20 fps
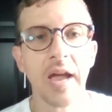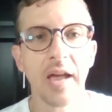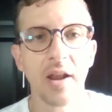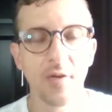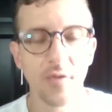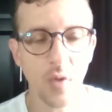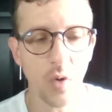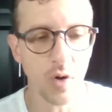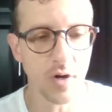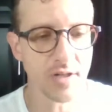
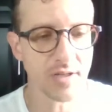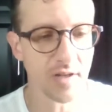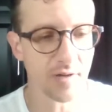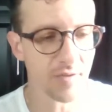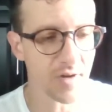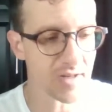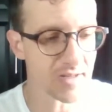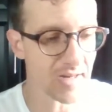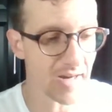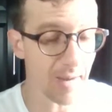And of course, the
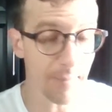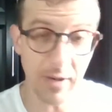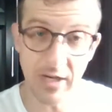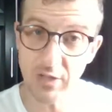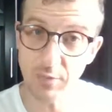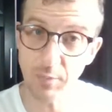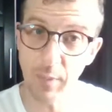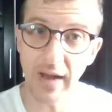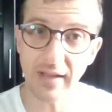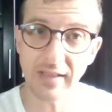reason I'm
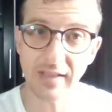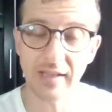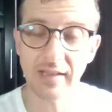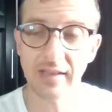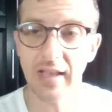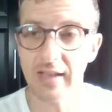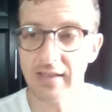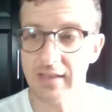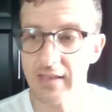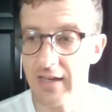
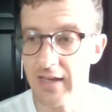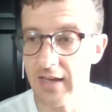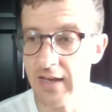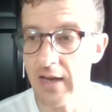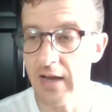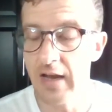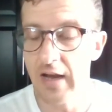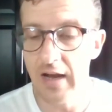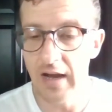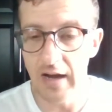expecting that
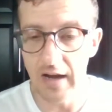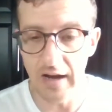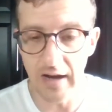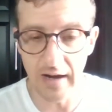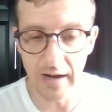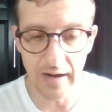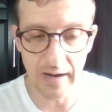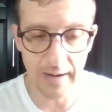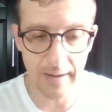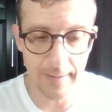the
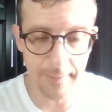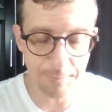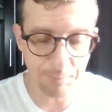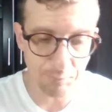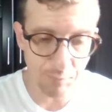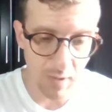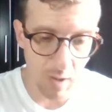uh,